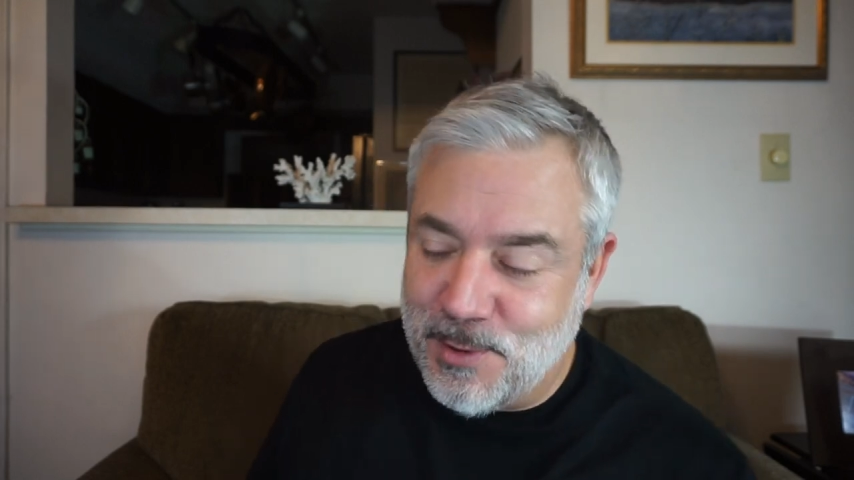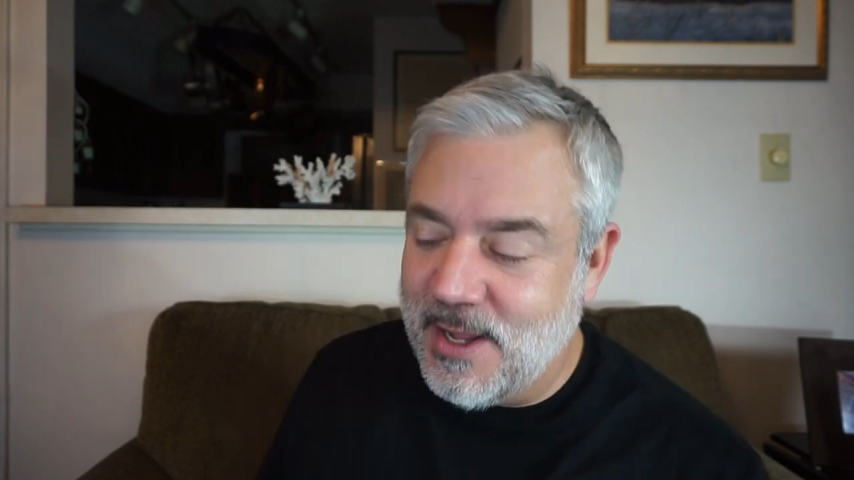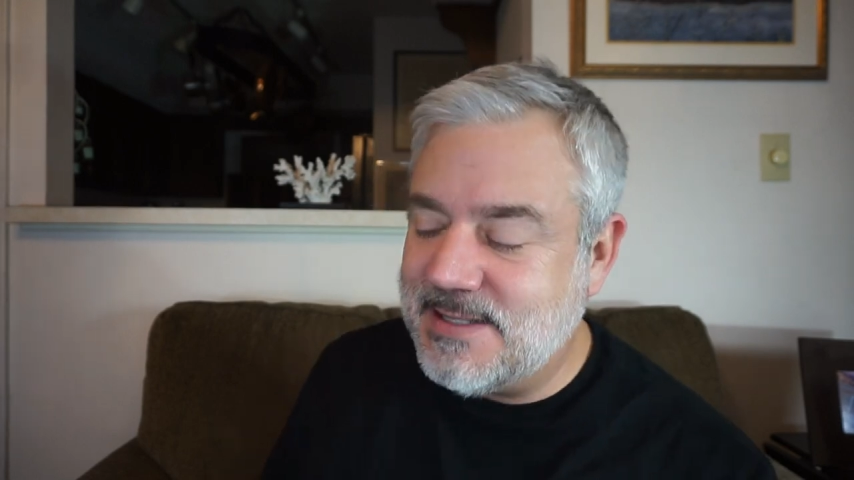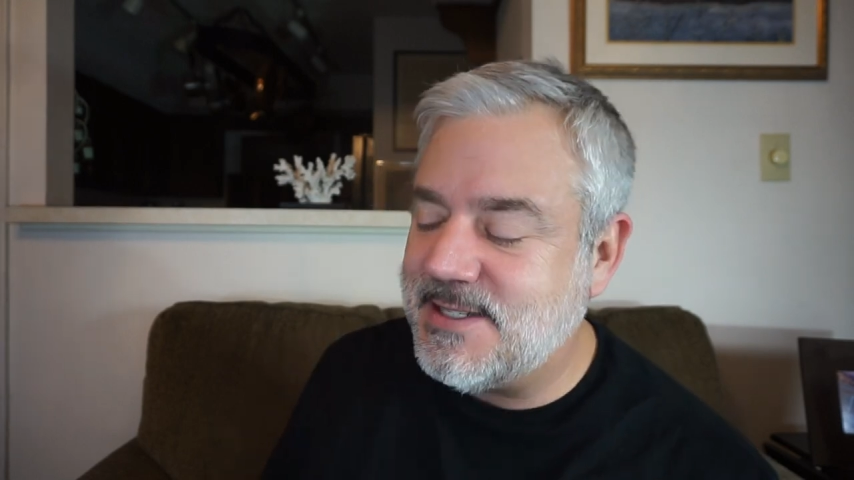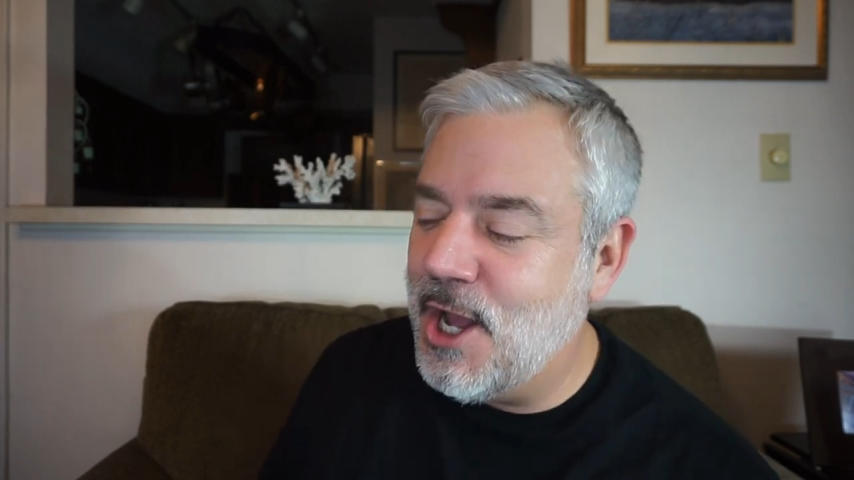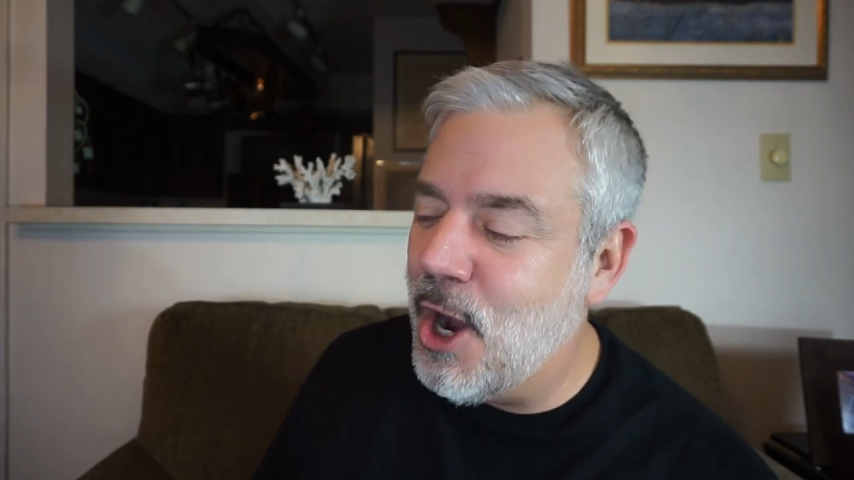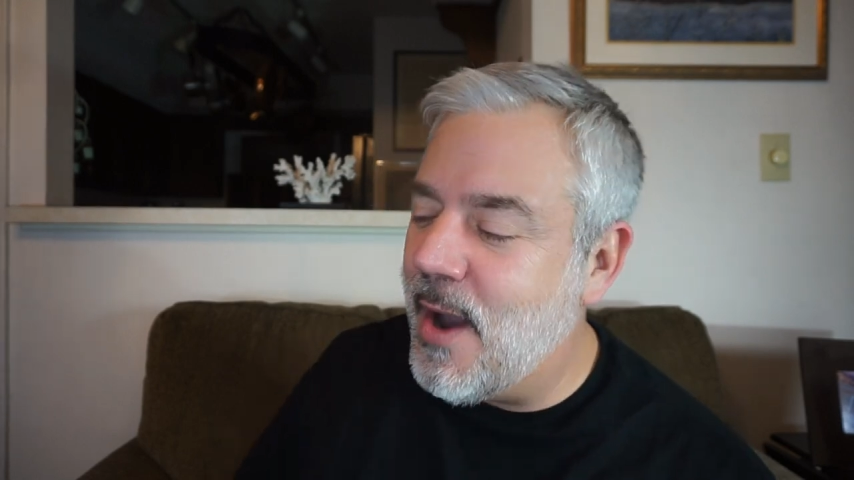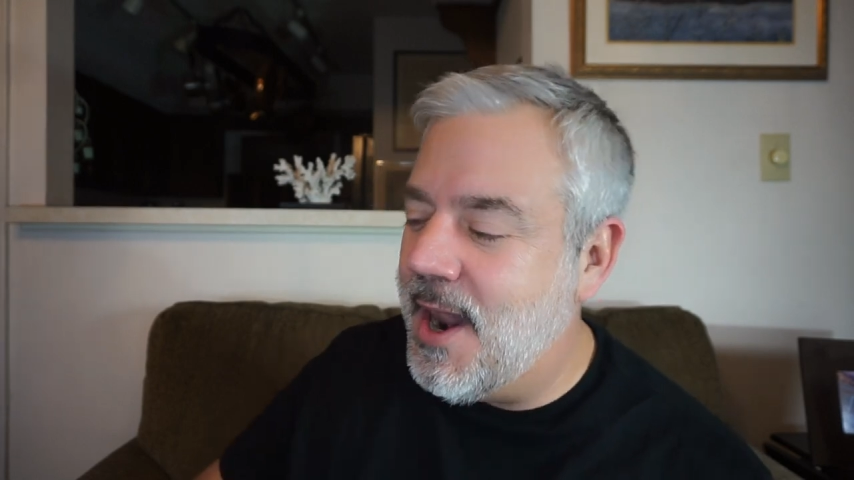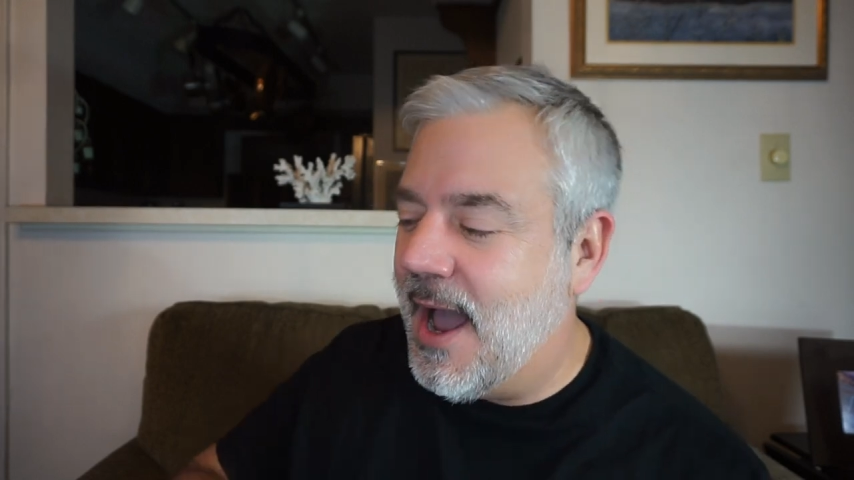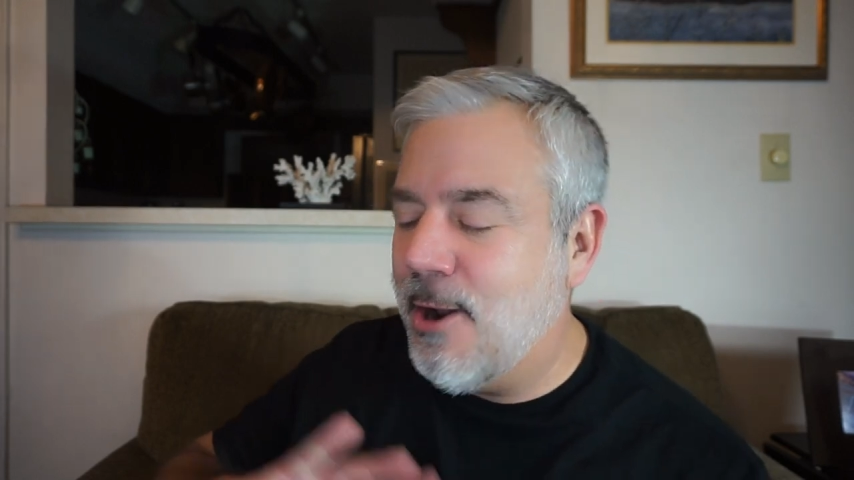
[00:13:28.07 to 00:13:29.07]
Palacio,
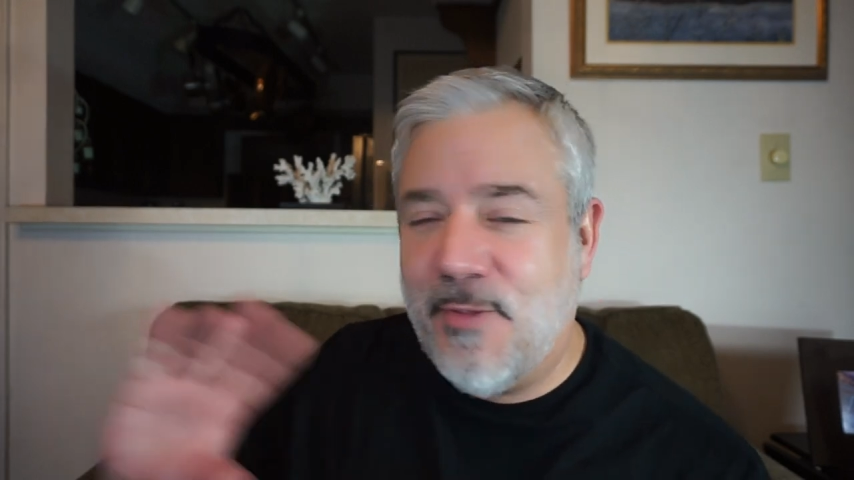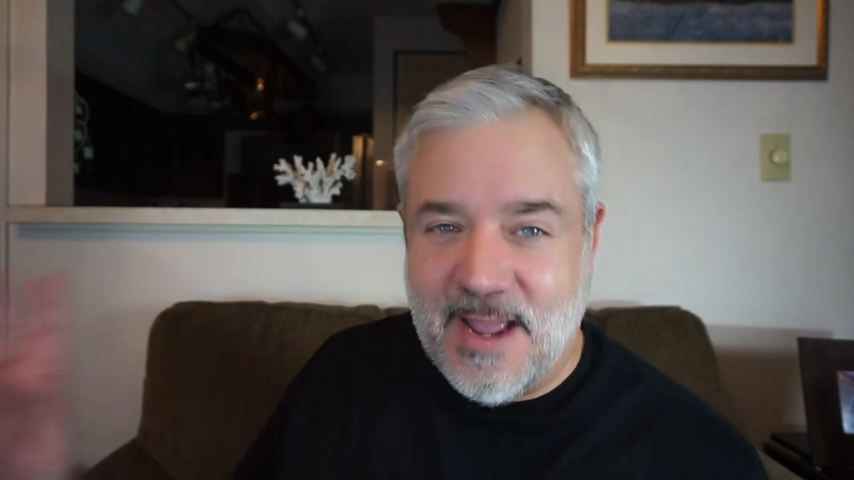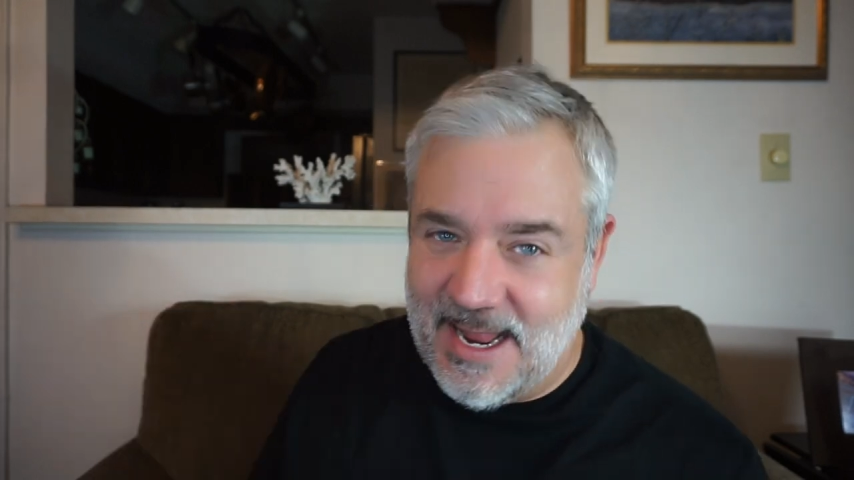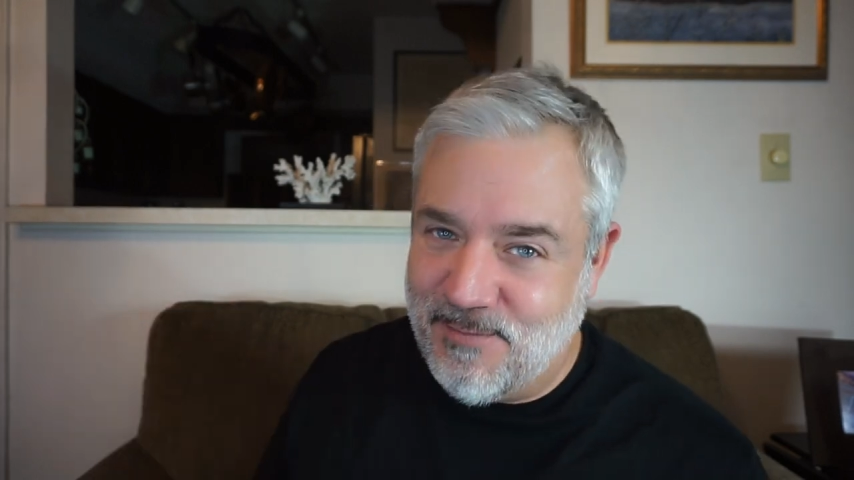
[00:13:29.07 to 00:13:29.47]
and I don't think I